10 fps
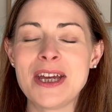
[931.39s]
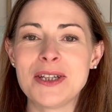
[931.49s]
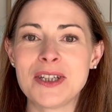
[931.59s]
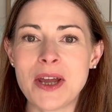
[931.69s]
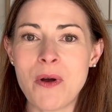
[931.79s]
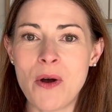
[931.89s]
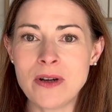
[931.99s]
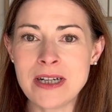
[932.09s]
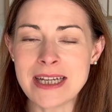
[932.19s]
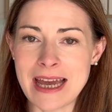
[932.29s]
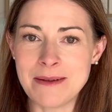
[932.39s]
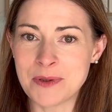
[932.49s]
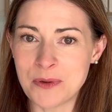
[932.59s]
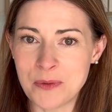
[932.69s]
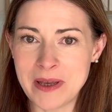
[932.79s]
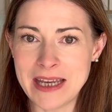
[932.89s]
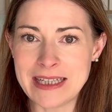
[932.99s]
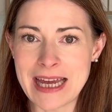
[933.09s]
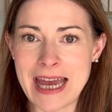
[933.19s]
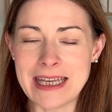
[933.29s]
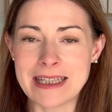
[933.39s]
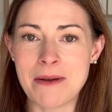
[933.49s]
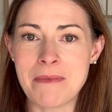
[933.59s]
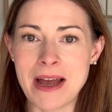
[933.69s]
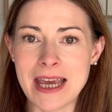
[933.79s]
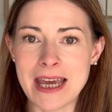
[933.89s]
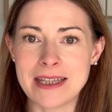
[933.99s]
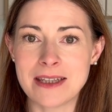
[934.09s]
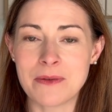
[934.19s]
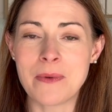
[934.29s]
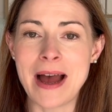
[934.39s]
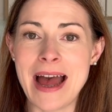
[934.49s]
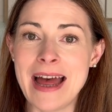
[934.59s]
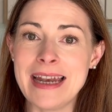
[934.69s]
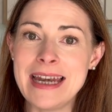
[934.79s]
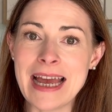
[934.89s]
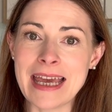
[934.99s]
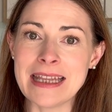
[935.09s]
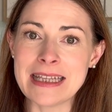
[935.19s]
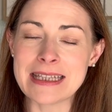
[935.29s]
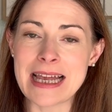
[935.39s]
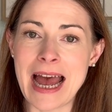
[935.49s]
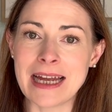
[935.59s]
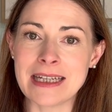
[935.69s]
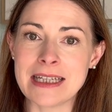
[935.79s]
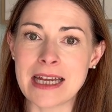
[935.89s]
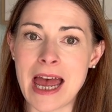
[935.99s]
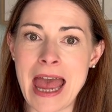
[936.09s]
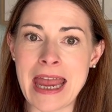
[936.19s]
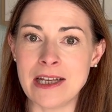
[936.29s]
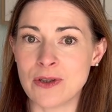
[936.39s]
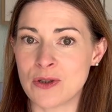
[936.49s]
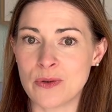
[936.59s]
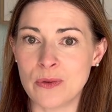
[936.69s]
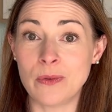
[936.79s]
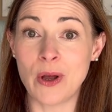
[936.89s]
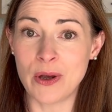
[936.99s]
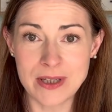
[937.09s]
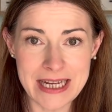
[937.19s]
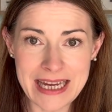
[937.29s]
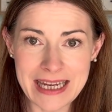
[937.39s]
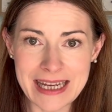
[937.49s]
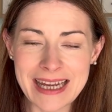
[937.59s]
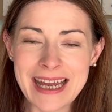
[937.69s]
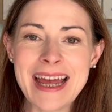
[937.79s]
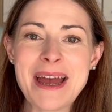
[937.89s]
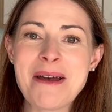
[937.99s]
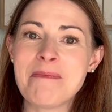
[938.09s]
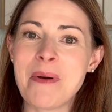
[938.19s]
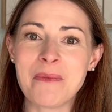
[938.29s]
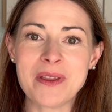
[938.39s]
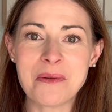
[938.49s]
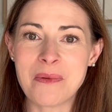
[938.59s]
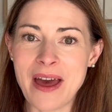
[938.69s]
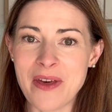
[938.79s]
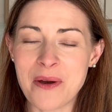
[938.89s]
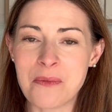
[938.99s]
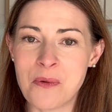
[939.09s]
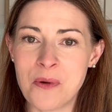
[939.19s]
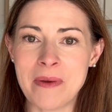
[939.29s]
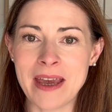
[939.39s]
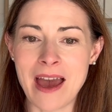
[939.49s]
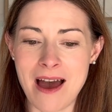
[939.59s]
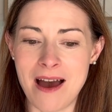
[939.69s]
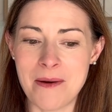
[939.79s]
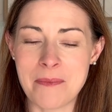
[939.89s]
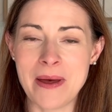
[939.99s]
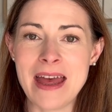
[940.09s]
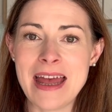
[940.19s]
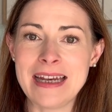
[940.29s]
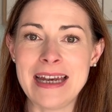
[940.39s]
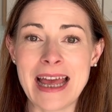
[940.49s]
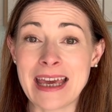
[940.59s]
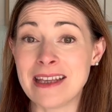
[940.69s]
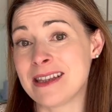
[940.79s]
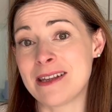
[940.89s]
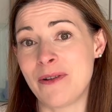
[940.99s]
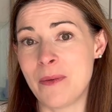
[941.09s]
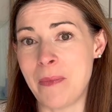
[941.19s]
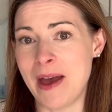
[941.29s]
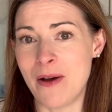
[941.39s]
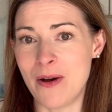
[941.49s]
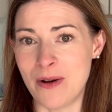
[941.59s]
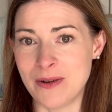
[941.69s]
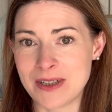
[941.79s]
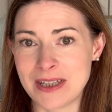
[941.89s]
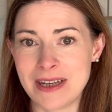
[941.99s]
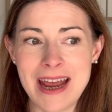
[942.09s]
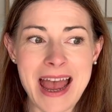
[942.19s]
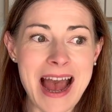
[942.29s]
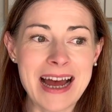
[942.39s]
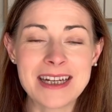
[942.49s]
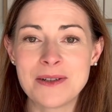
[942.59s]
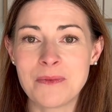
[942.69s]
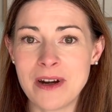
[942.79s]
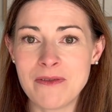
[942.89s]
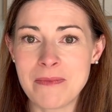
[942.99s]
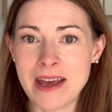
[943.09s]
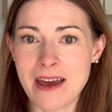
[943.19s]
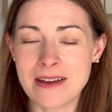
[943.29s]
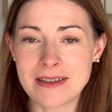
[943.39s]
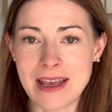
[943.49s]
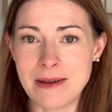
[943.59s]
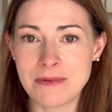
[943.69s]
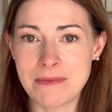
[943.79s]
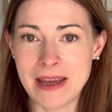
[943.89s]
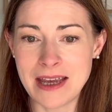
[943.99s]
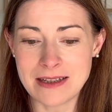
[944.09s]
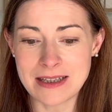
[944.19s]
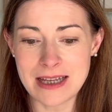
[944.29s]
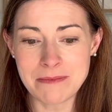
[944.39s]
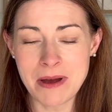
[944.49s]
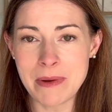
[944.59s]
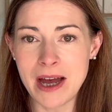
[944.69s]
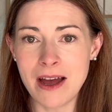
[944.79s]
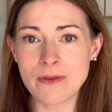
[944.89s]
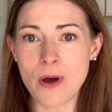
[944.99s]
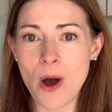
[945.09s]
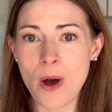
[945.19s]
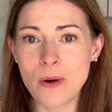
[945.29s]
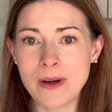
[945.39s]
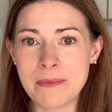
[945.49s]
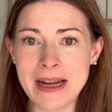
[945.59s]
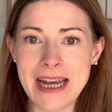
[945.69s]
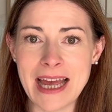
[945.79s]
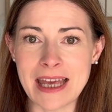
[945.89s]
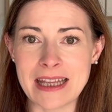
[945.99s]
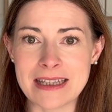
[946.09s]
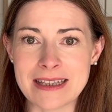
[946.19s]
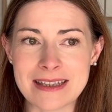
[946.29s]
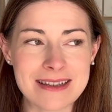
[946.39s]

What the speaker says: So on games or PE days, my kids wear leggings and a school hoodie, but with the weather warming up, leggings are a bit hot. And one of my girls came to me and said, "Mama, I've got a hole in my leggings."